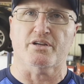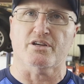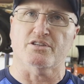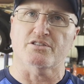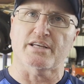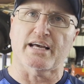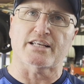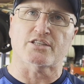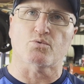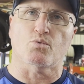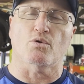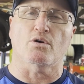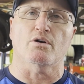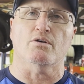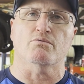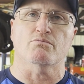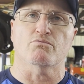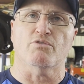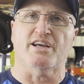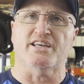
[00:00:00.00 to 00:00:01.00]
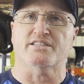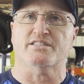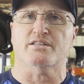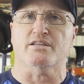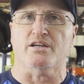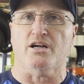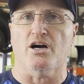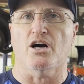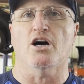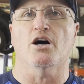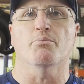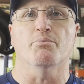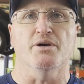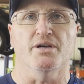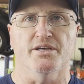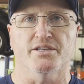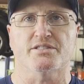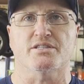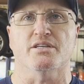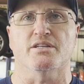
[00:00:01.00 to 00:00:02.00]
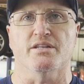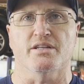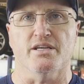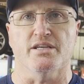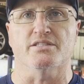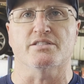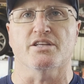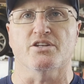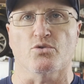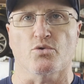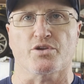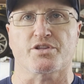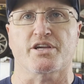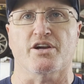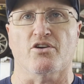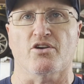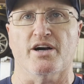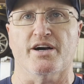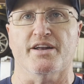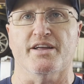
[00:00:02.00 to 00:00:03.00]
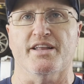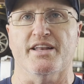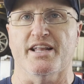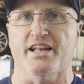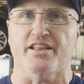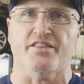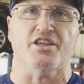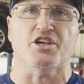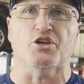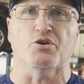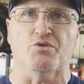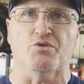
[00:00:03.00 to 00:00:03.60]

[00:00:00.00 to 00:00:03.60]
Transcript: because that's where Racing Hub is in North Carolina, and anything you